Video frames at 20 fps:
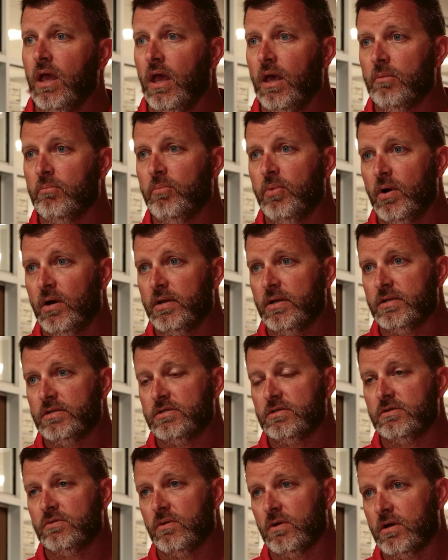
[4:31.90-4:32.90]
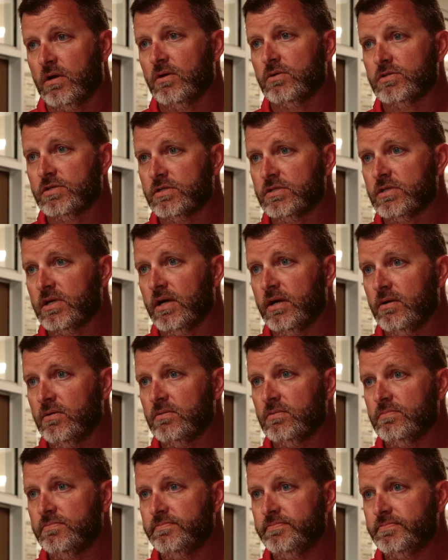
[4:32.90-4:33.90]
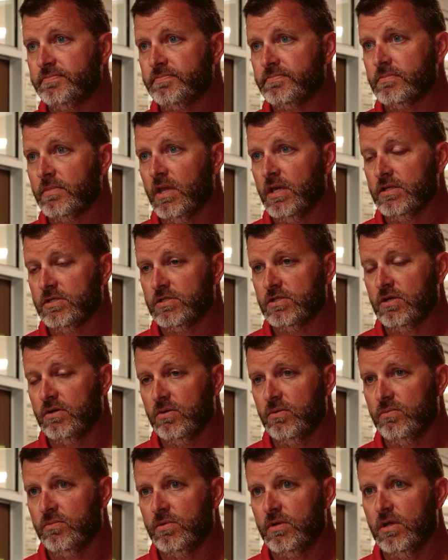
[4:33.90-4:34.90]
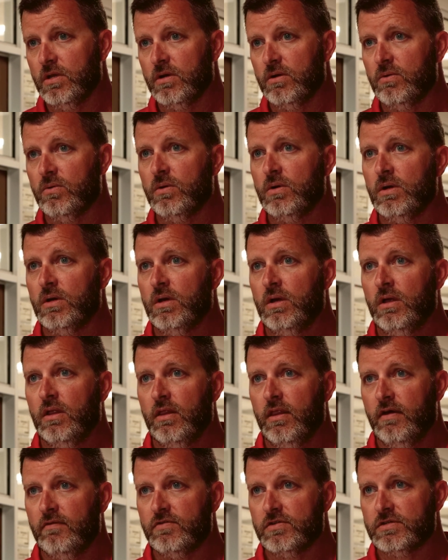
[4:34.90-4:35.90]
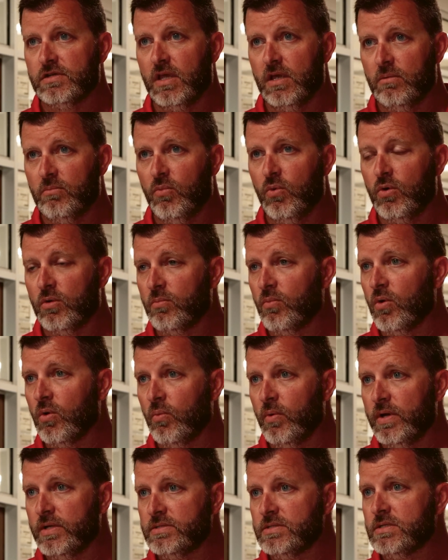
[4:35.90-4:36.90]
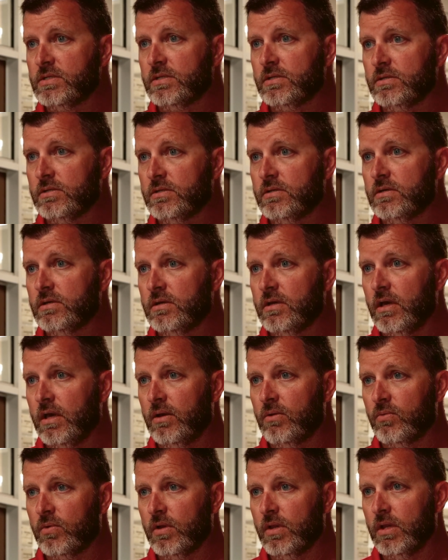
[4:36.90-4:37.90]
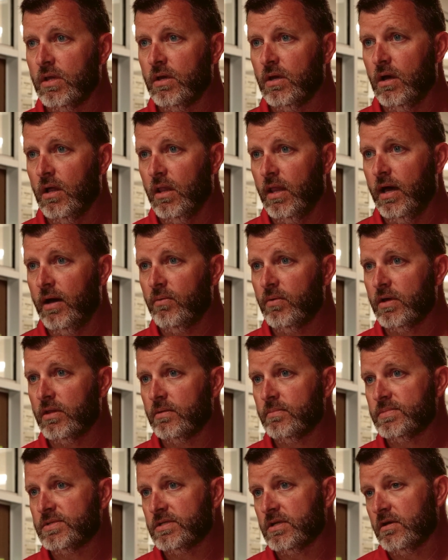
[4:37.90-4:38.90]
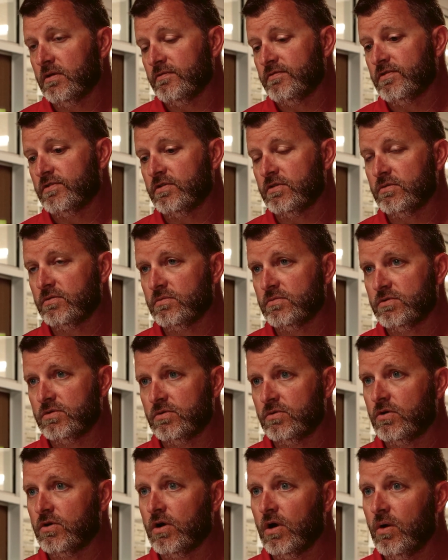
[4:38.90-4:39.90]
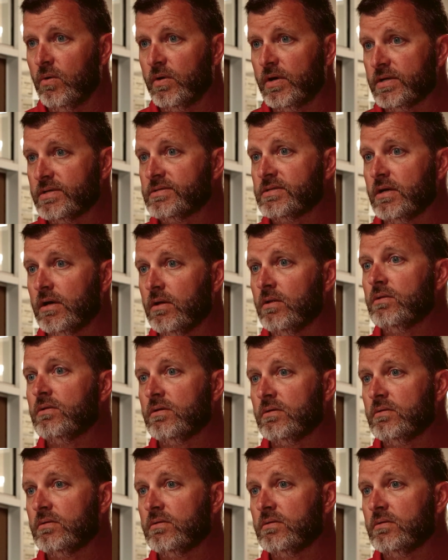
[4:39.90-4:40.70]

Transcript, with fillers: and bought into our coaching style. And so, you know, they have just getting more and more wins and really allowing themselves to, to grow and excel.